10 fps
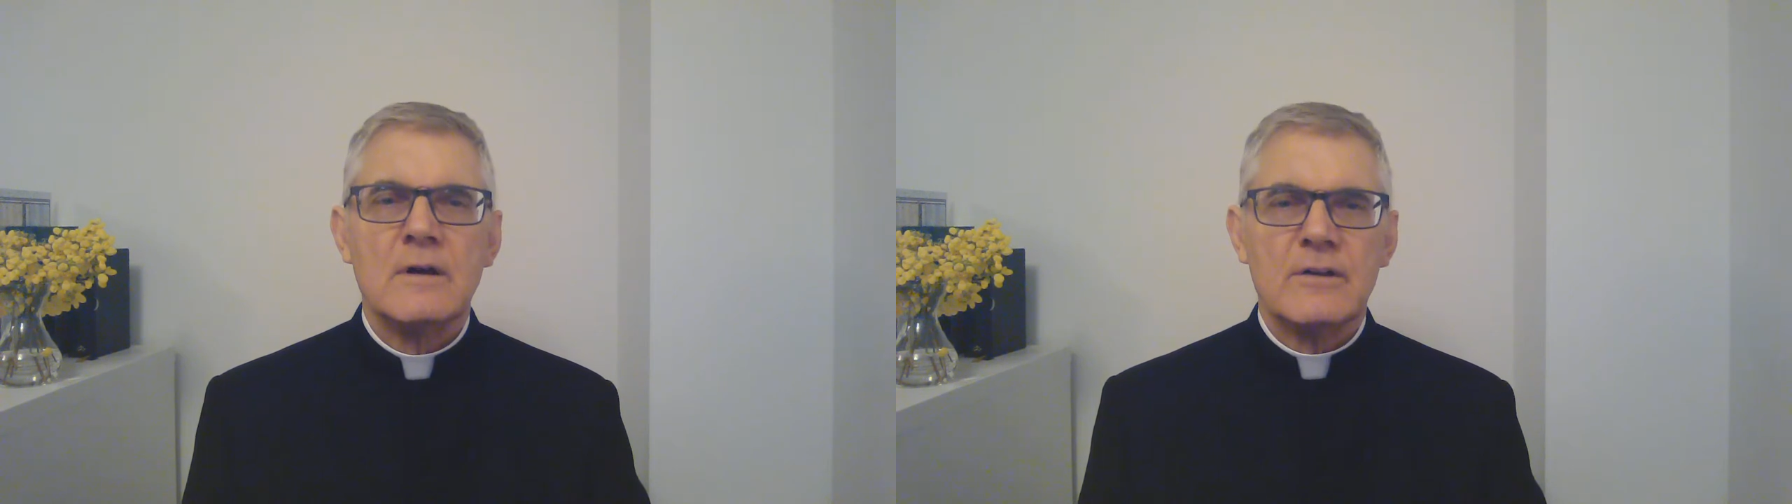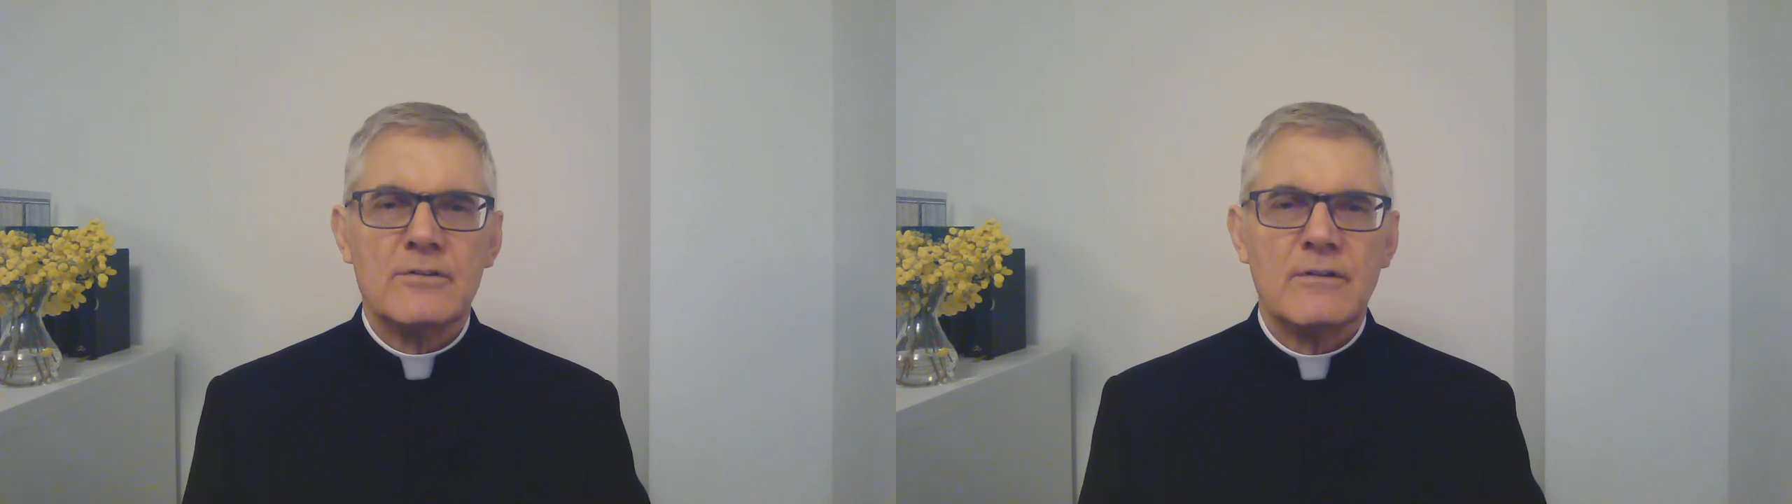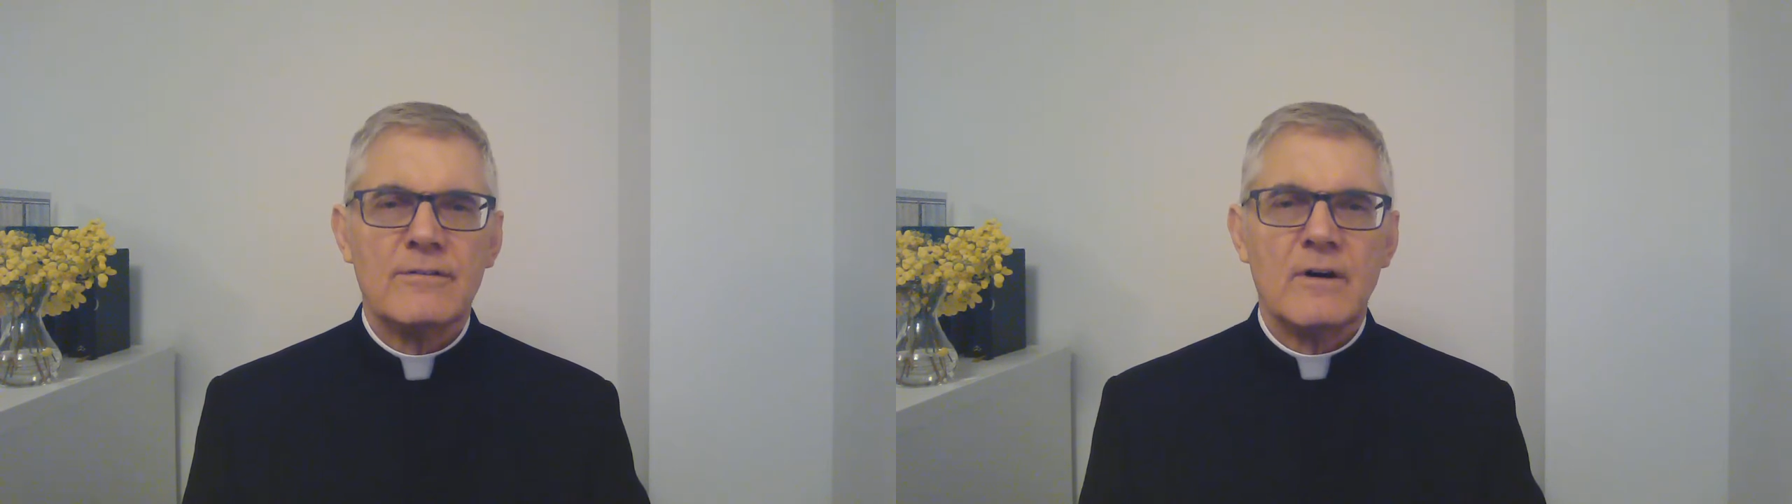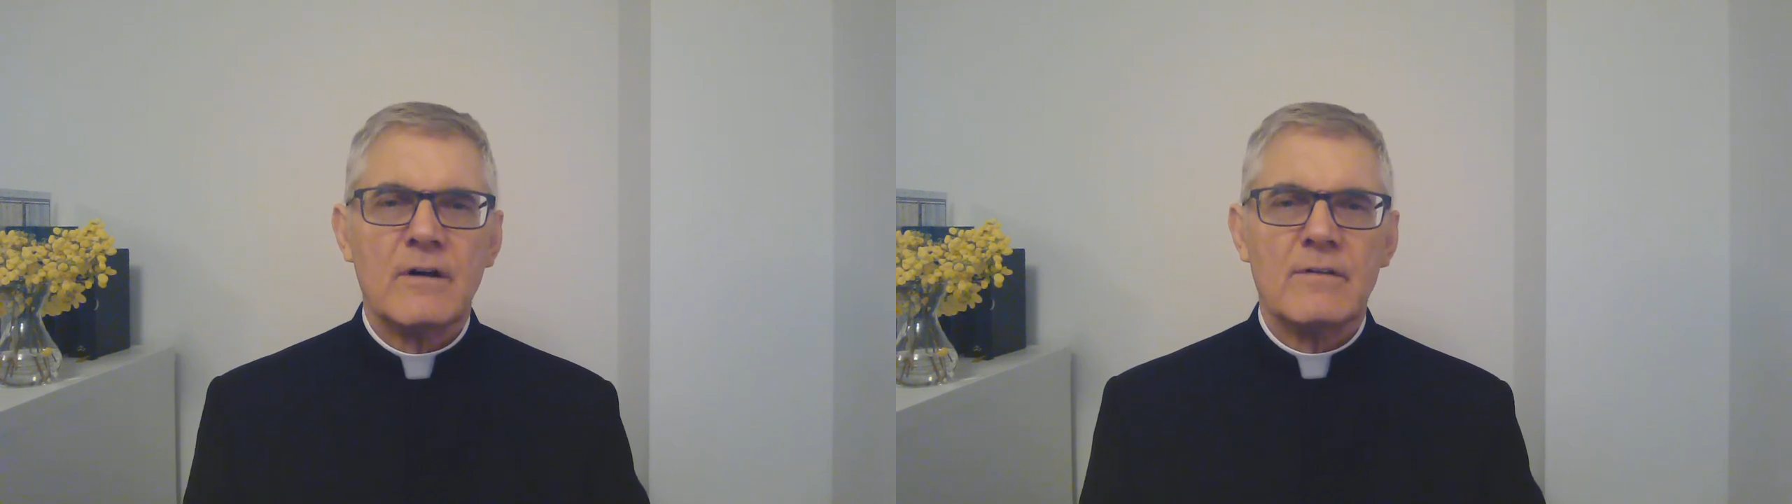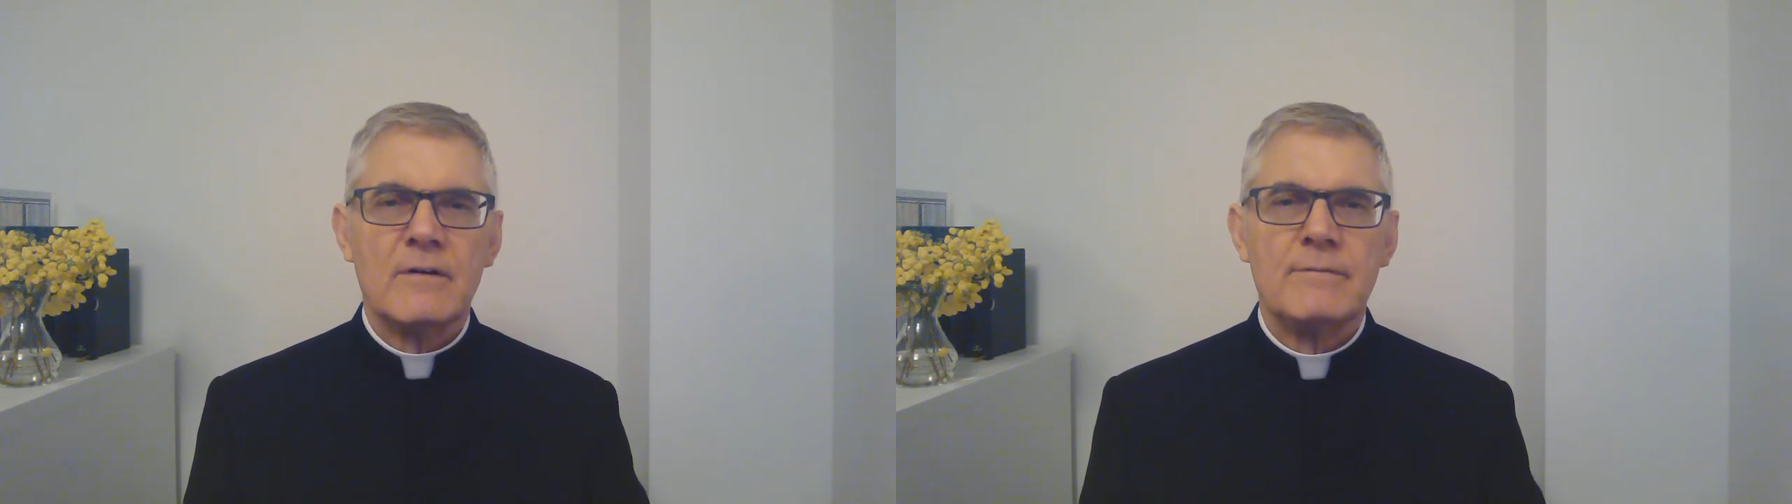as the
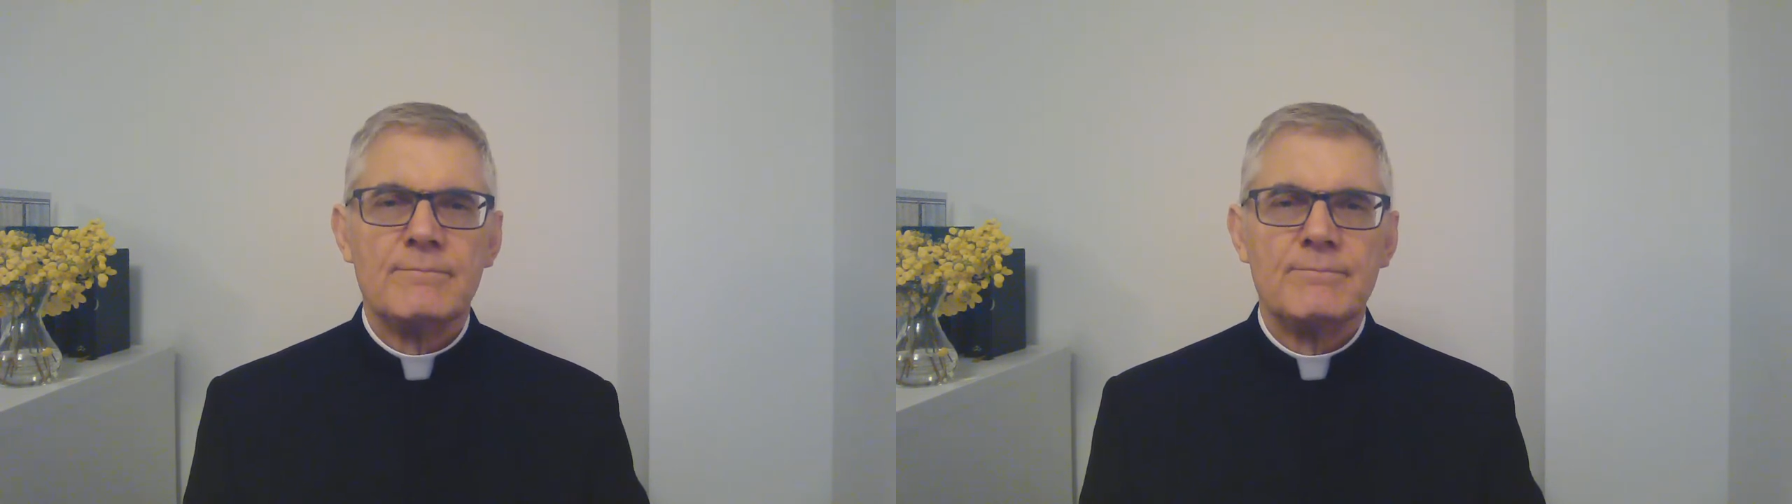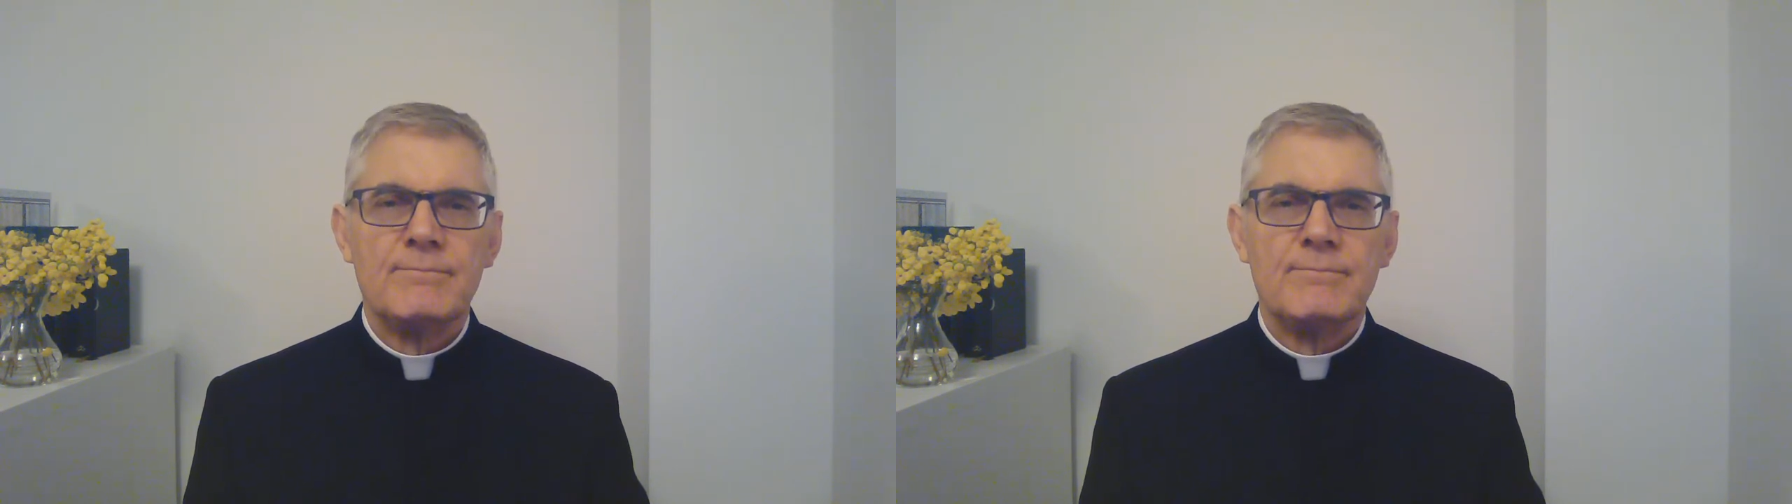Father,